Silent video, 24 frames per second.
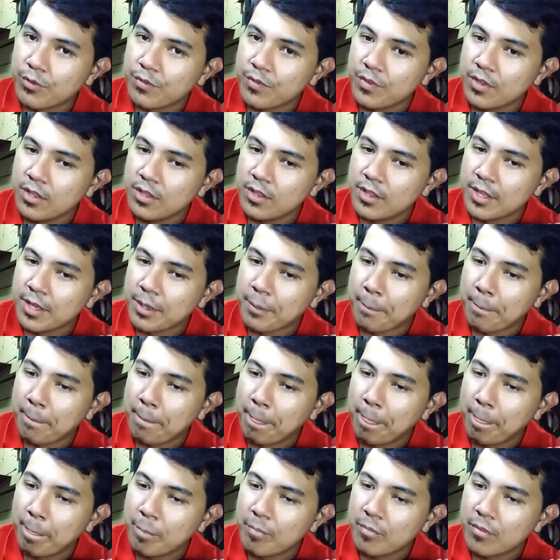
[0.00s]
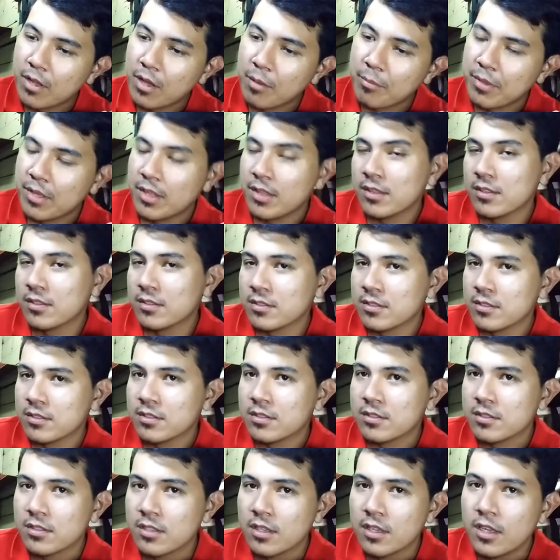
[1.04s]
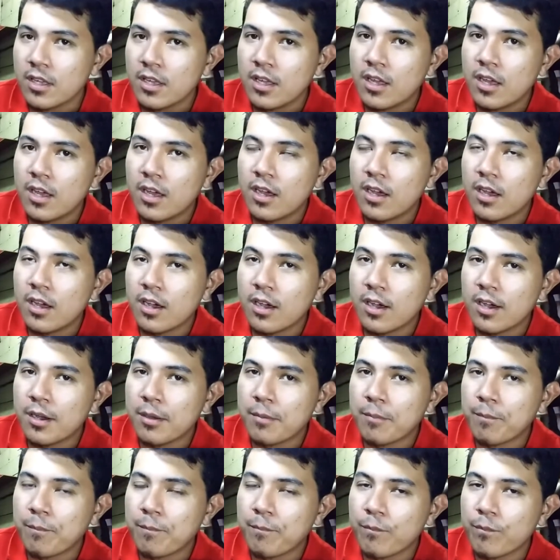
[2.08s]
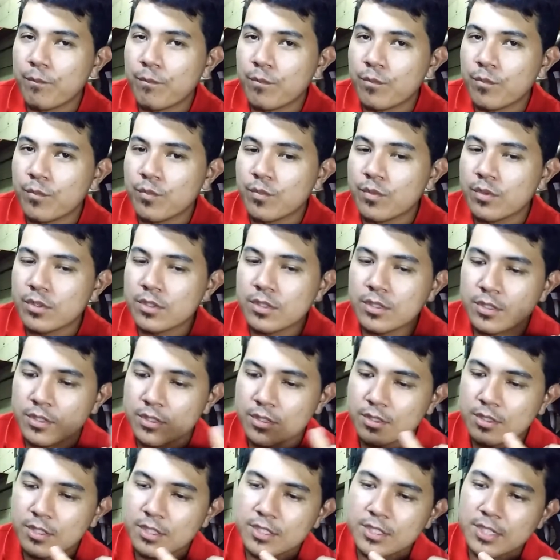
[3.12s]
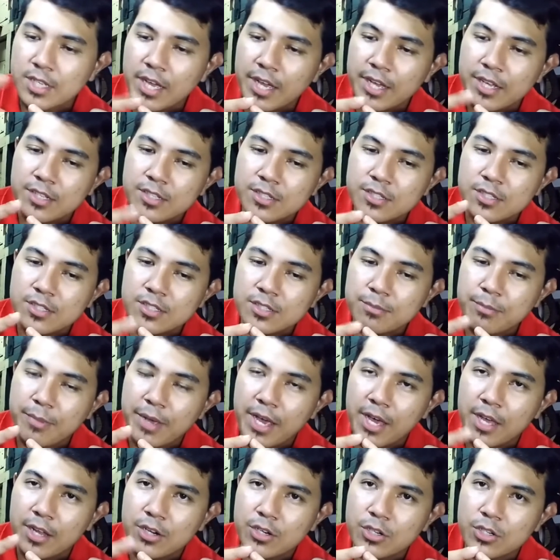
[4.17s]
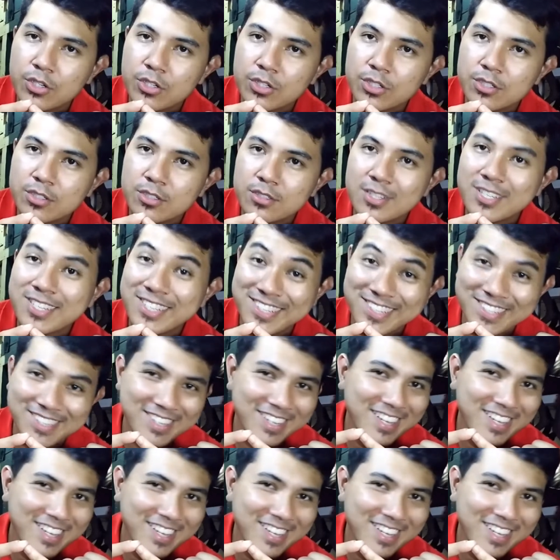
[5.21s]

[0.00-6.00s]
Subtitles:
you feed them, I mean, the size matters.